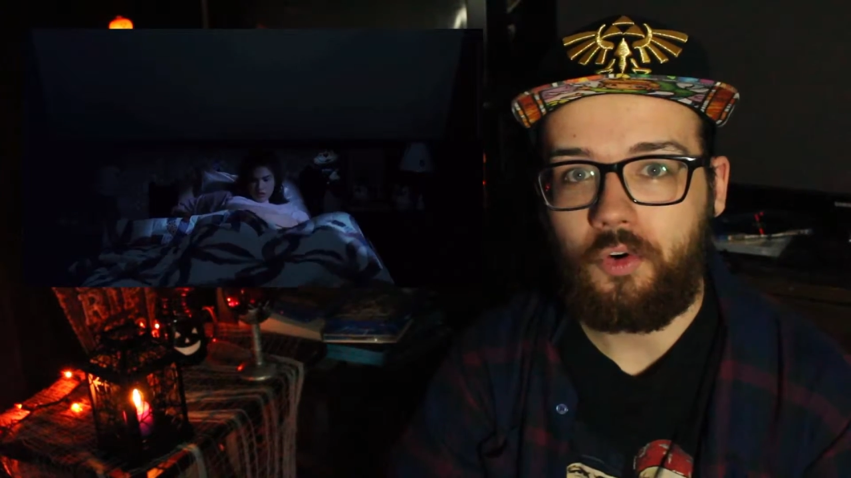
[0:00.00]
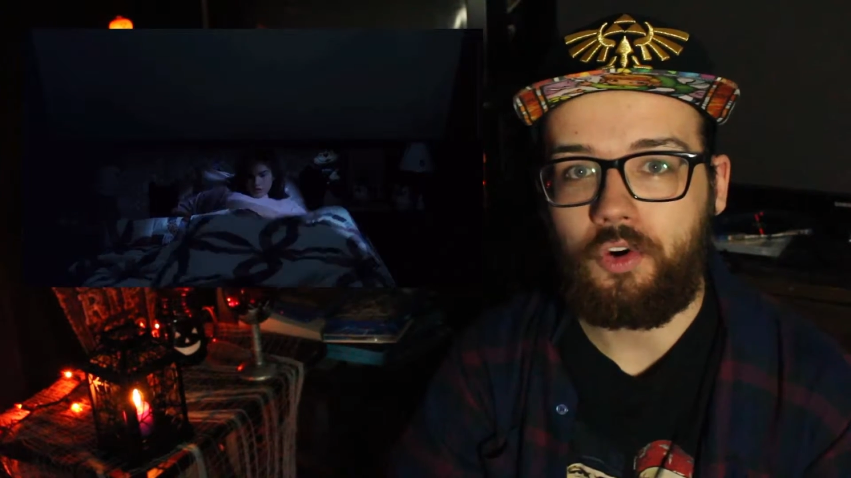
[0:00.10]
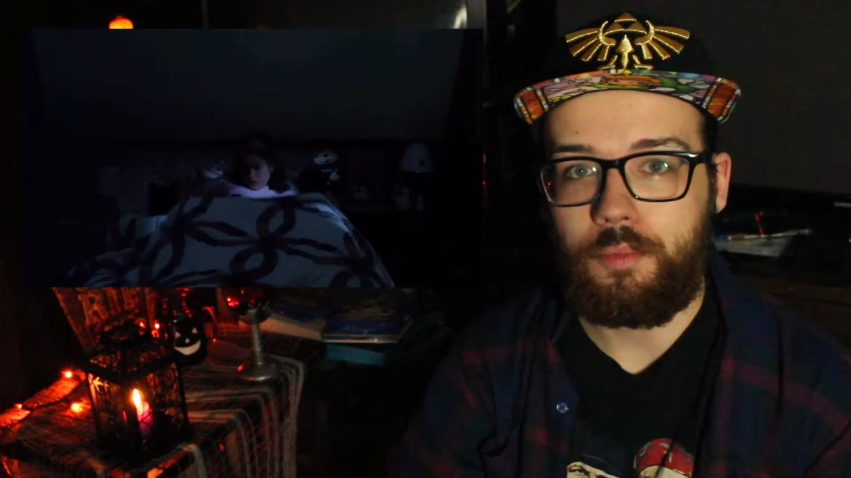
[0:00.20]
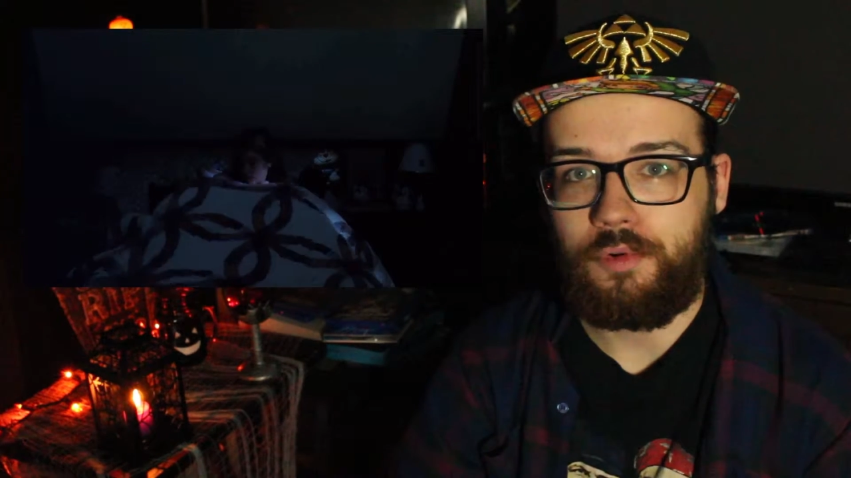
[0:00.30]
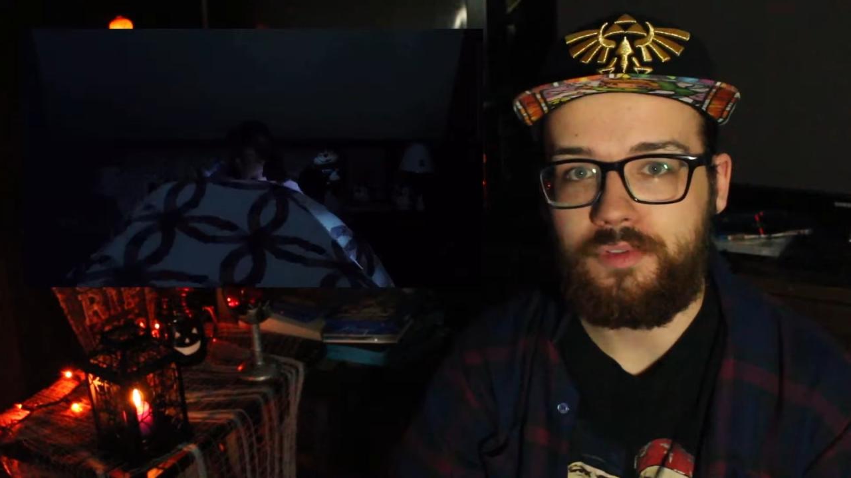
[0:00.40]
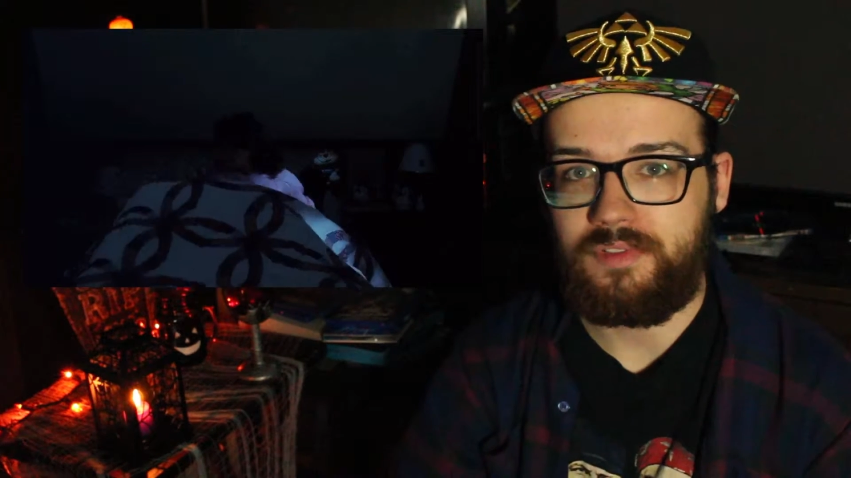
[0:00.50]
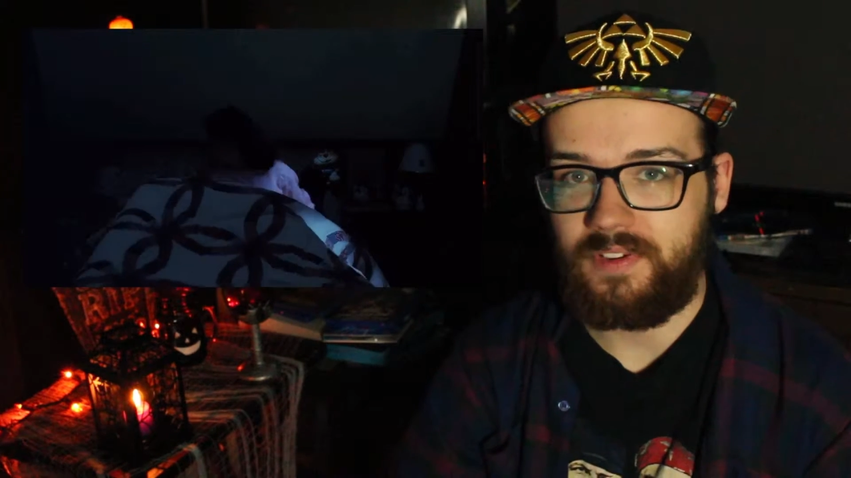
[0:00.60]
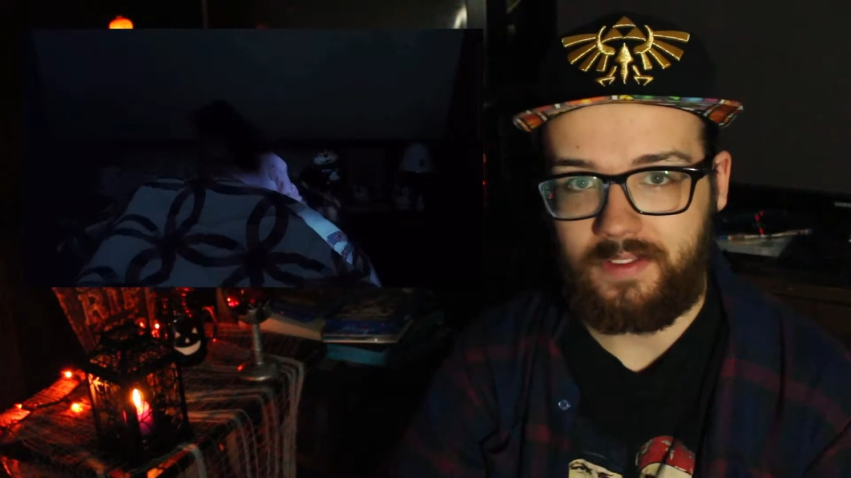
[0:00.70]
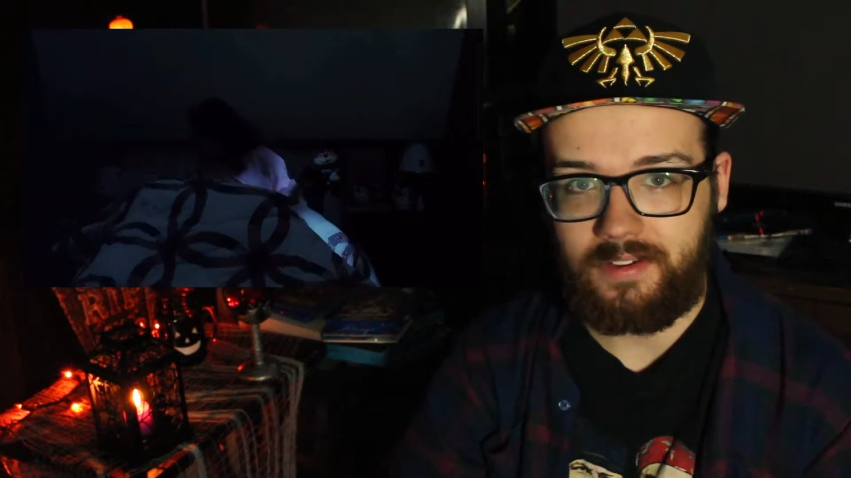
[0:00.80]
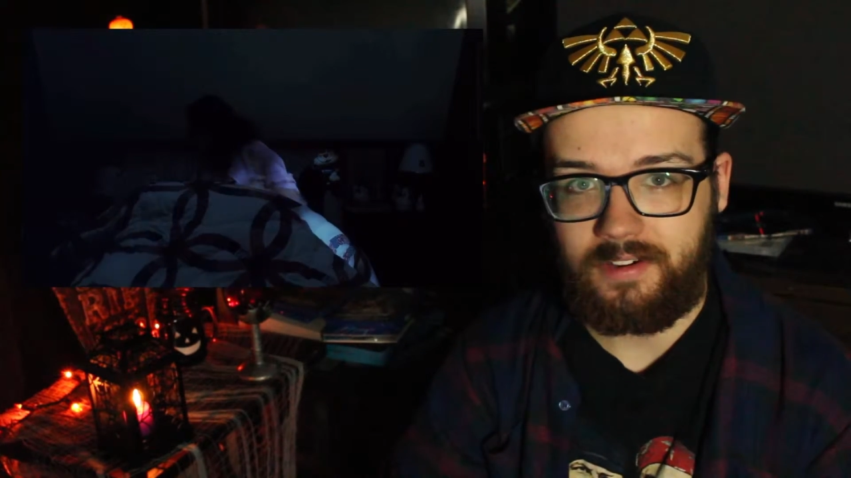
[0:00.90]
horror
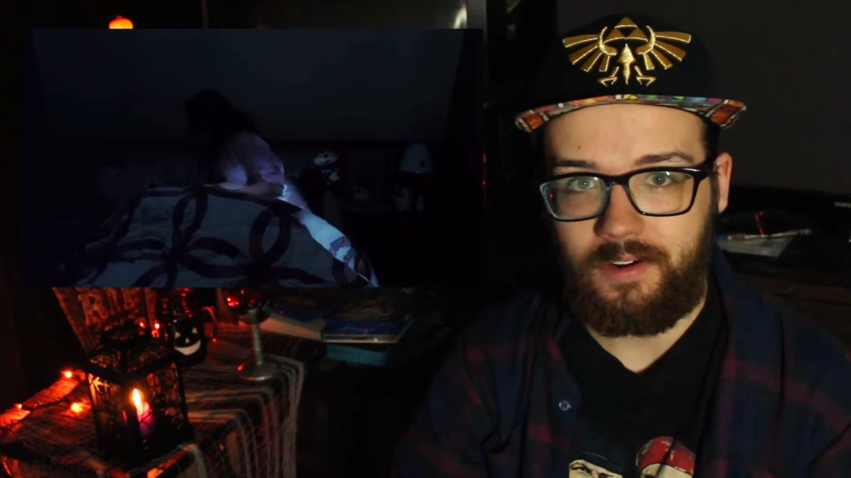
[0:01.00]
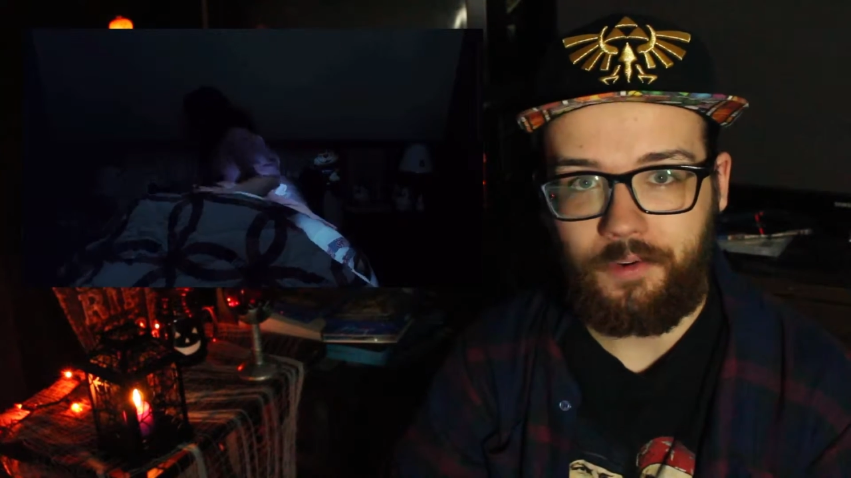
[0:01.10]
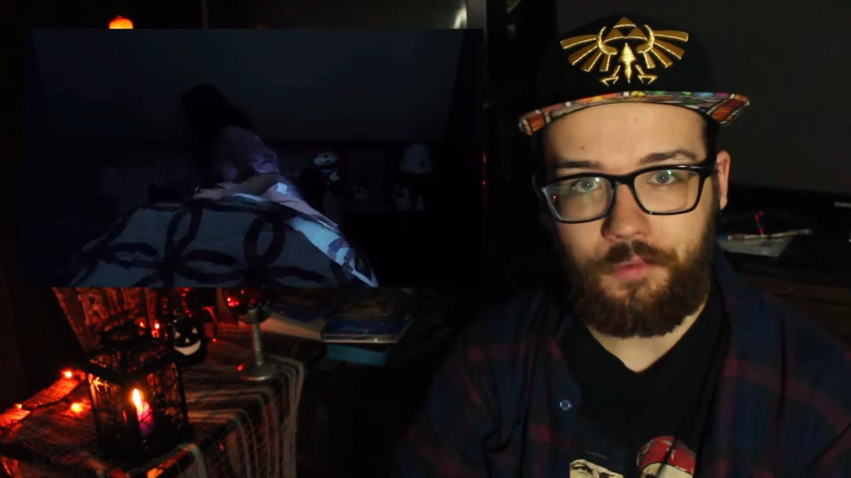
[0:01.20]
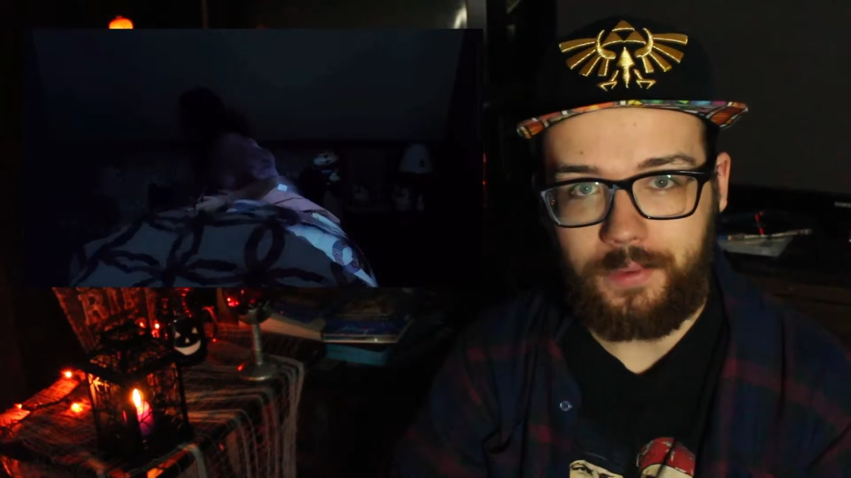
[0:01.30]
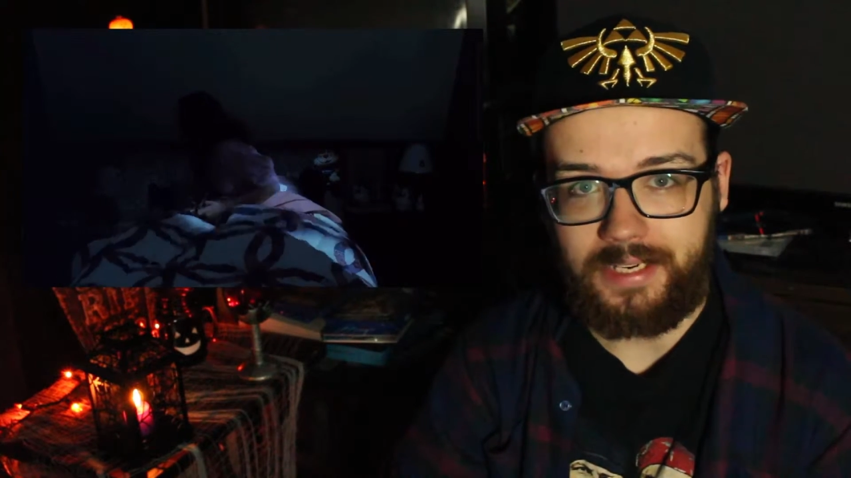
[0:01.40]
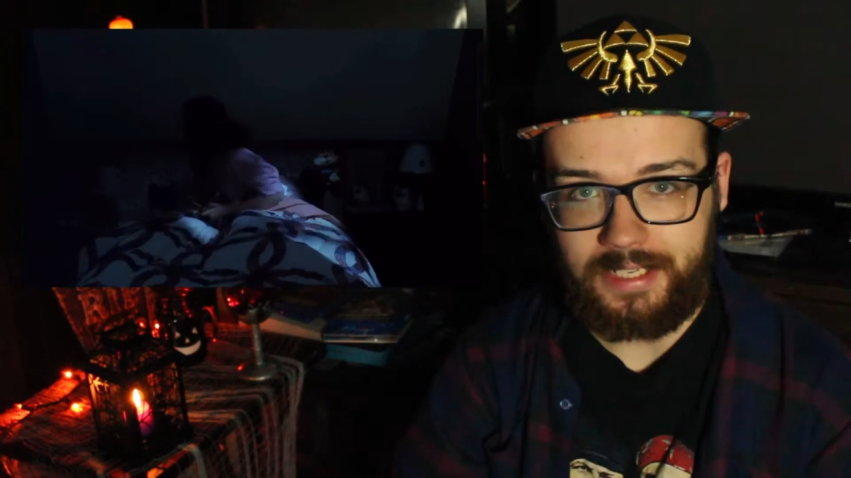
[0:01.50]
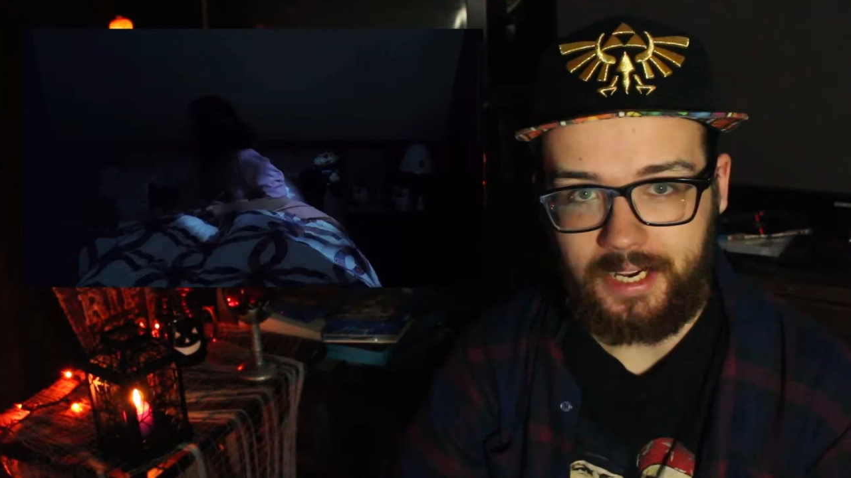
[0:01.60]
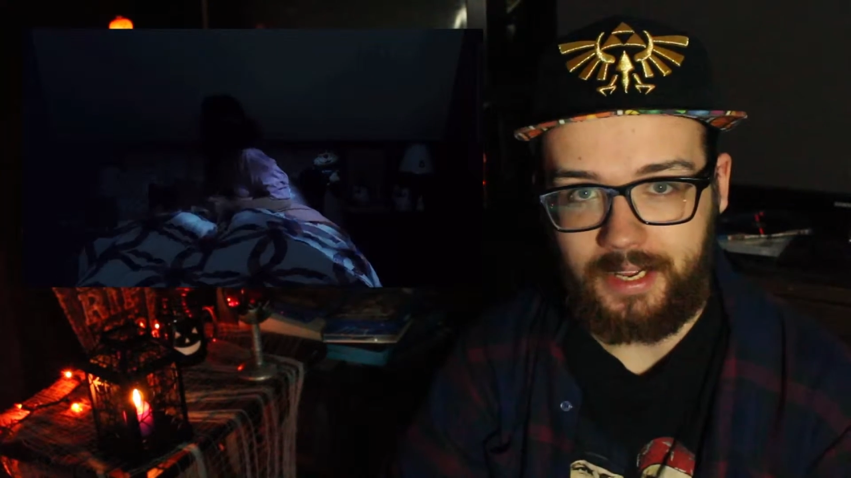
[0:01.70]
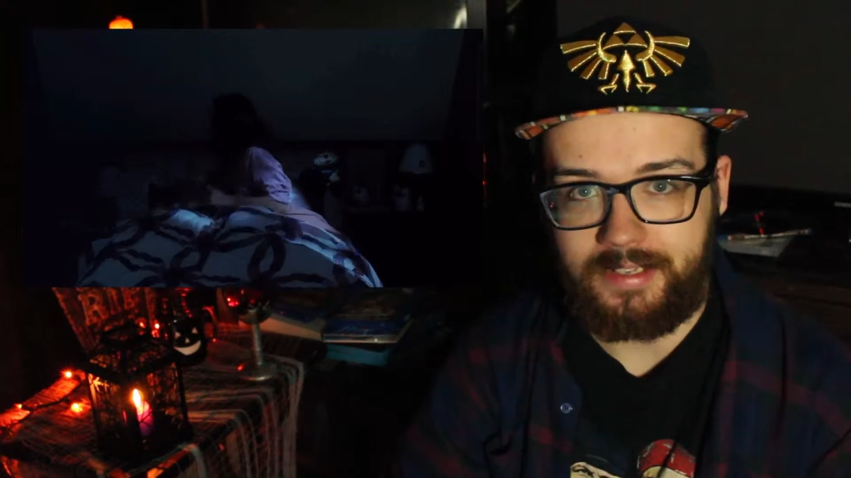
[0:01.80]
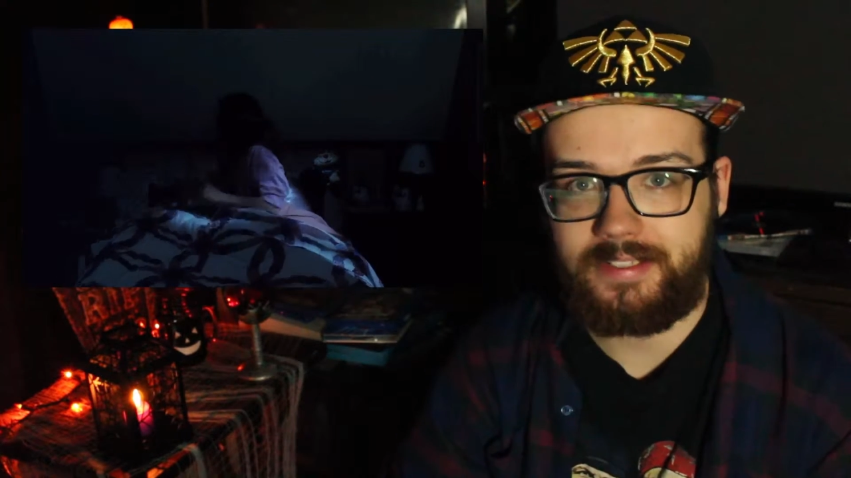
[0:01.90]
movie villain. Oh my
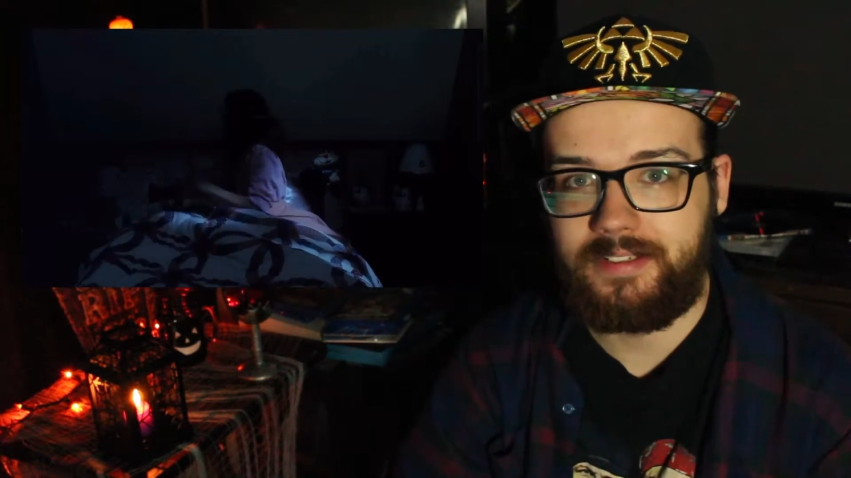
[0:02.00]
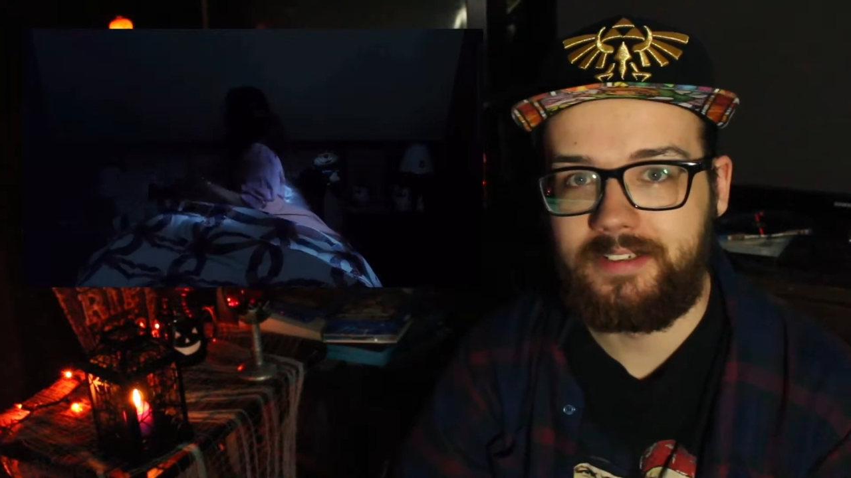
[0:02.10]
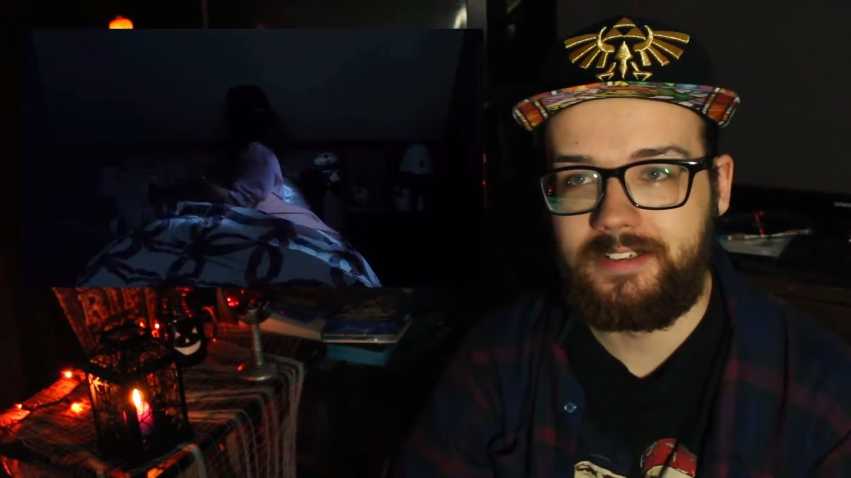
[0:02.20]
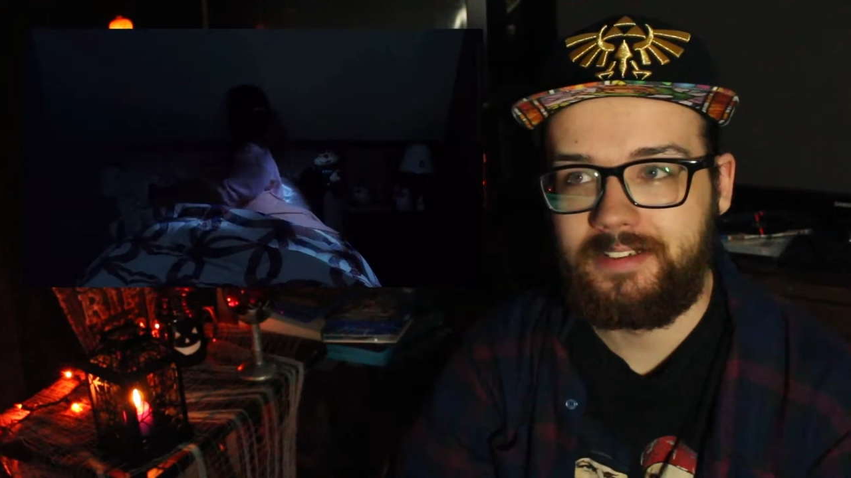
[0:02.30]
god.